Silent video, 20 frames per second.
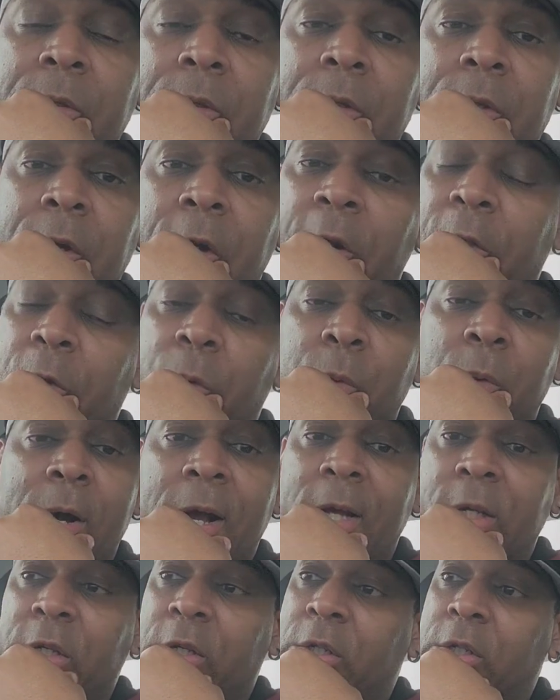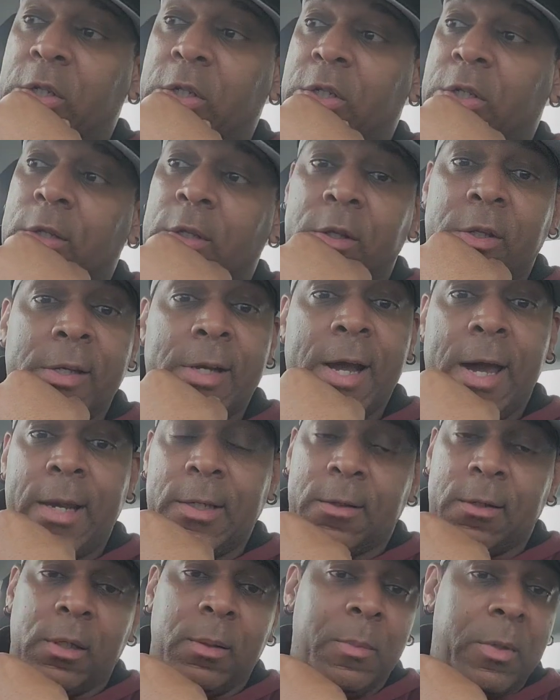Otherwise, you're just another guy that's
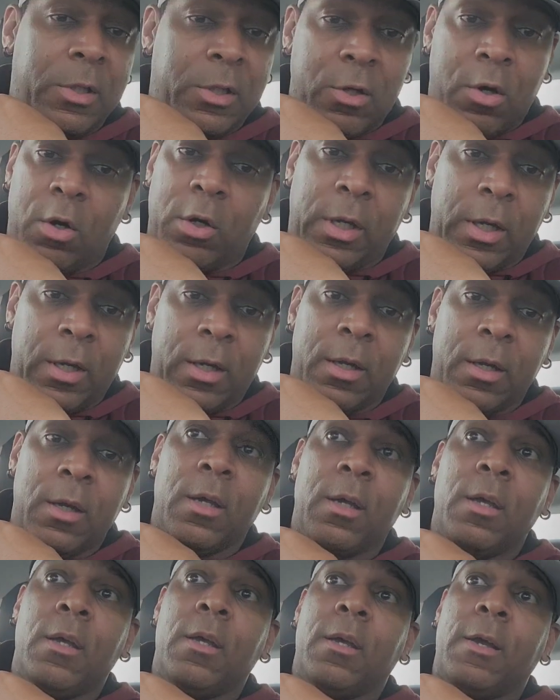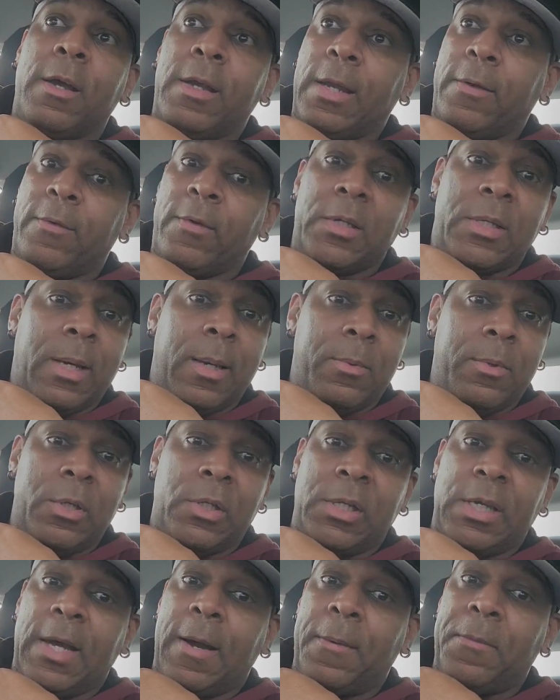going to be talking. And every time you
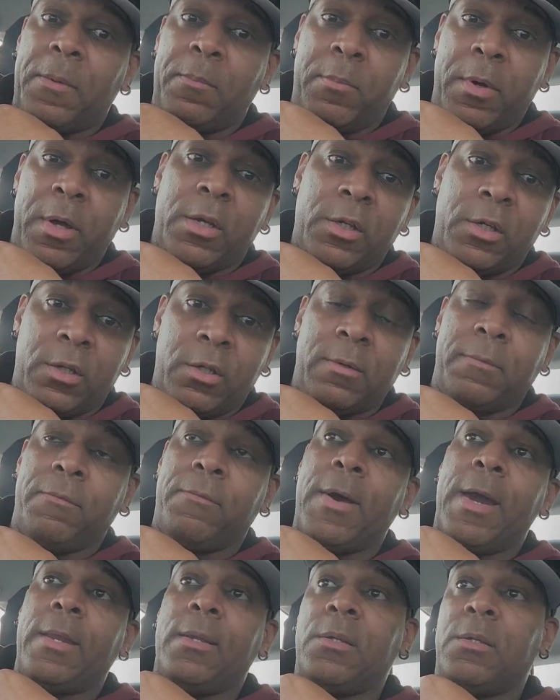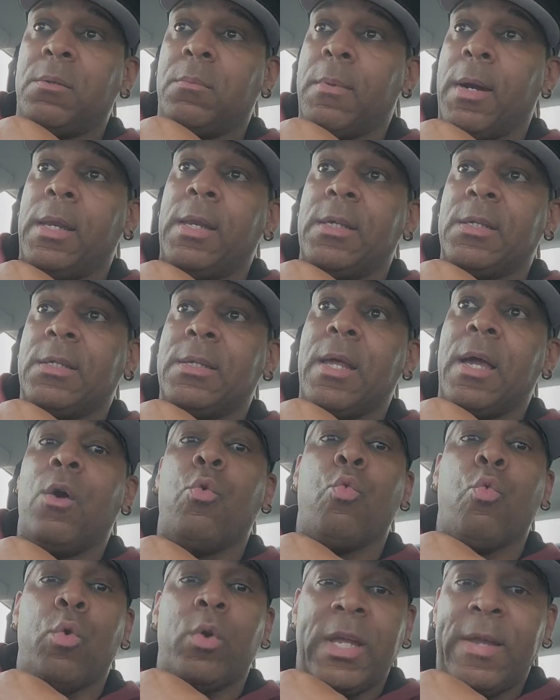say I'm the best, you're fighting somebody that's not
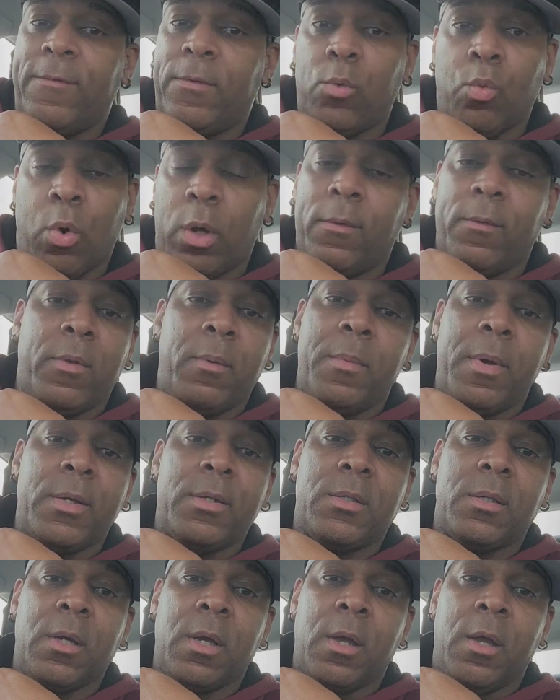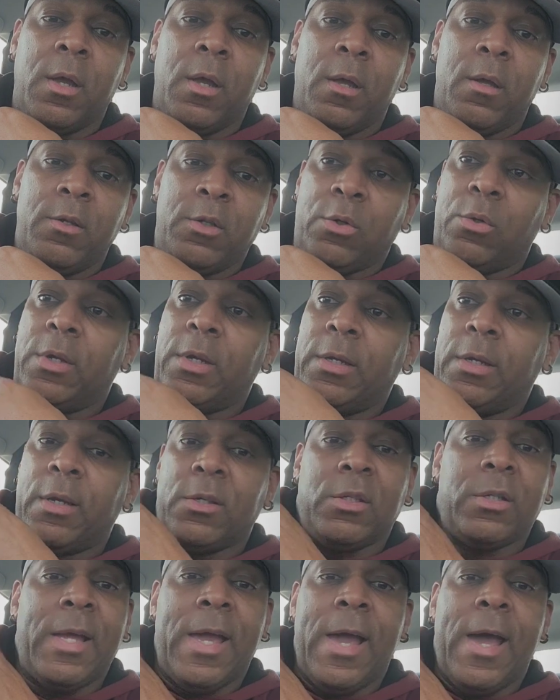even one of the best. So it
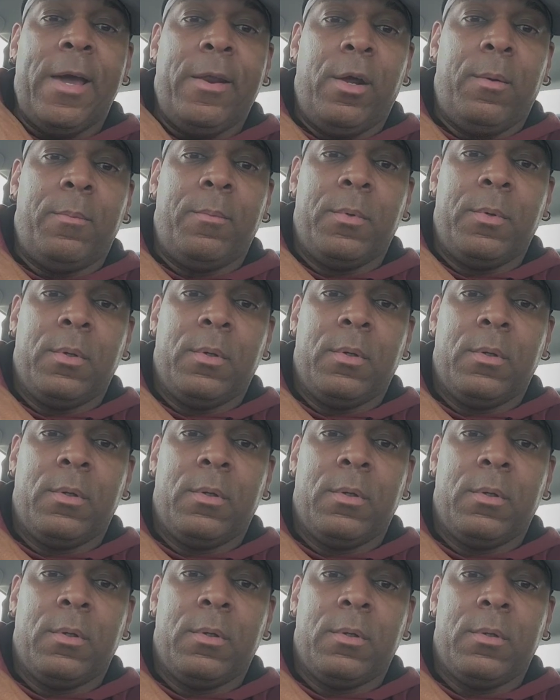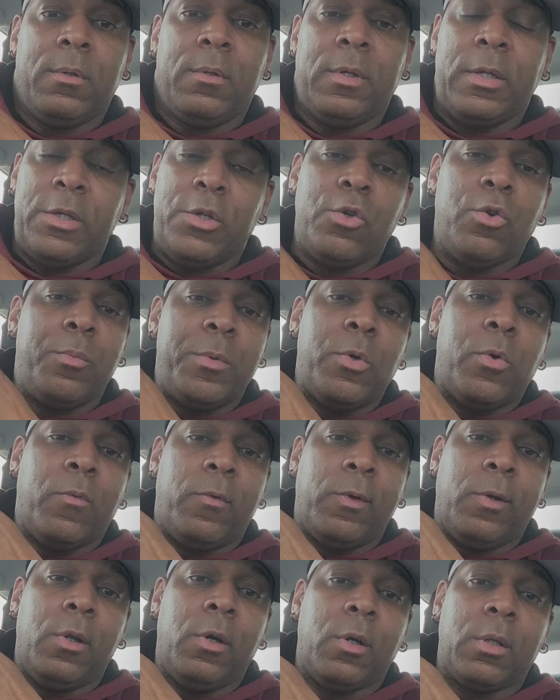doesn't add up. And you'll be
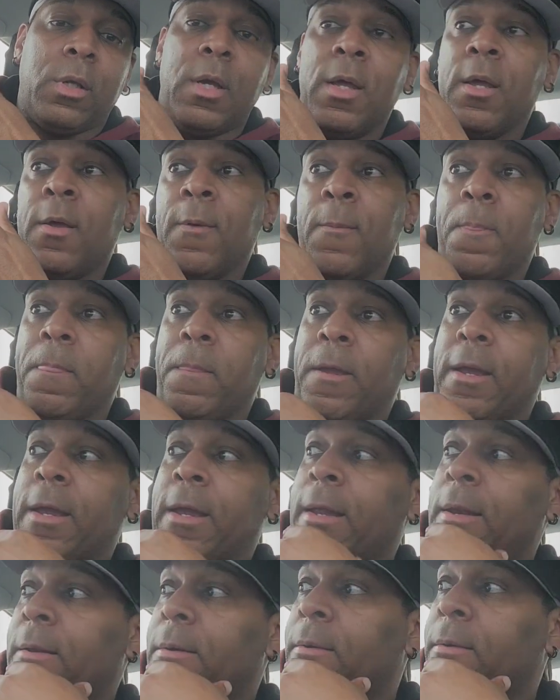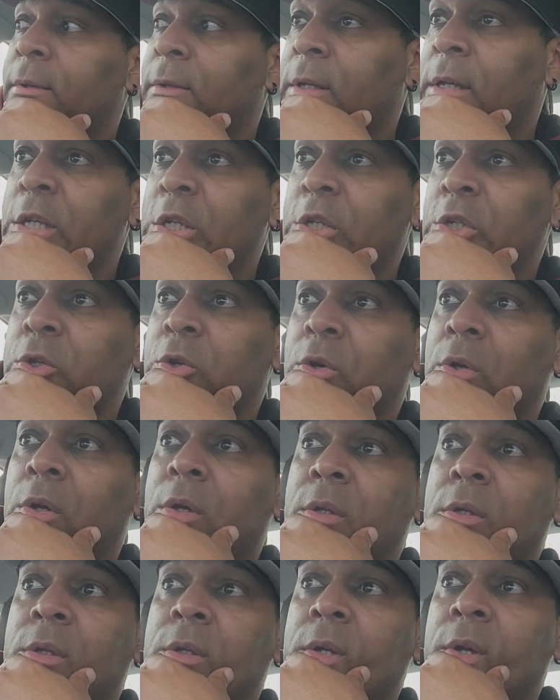overlooked. And
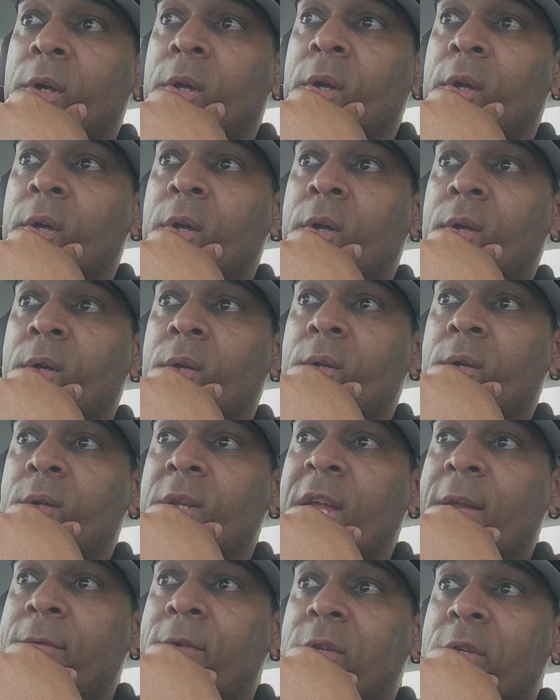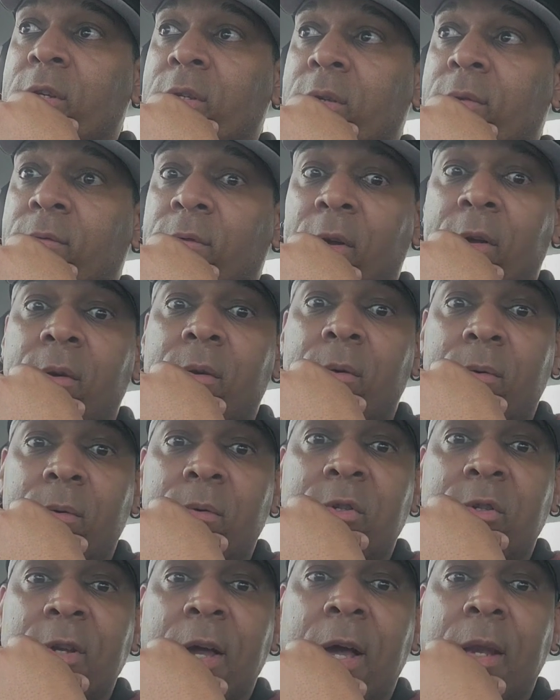Keyshawn Davis is a real
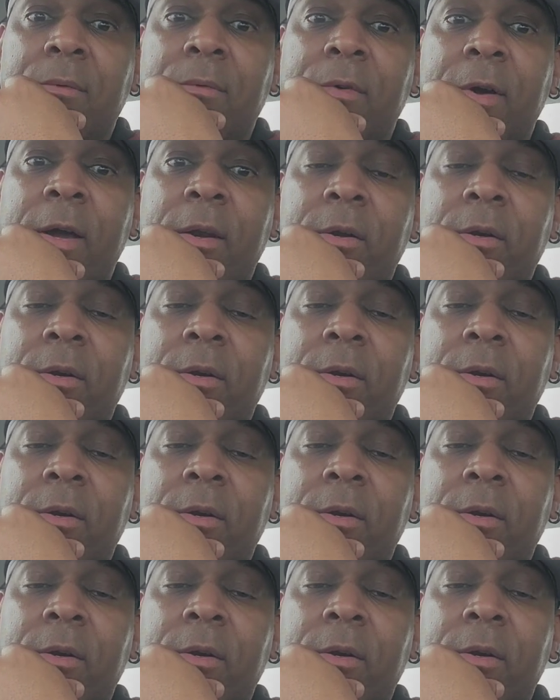solid fighter.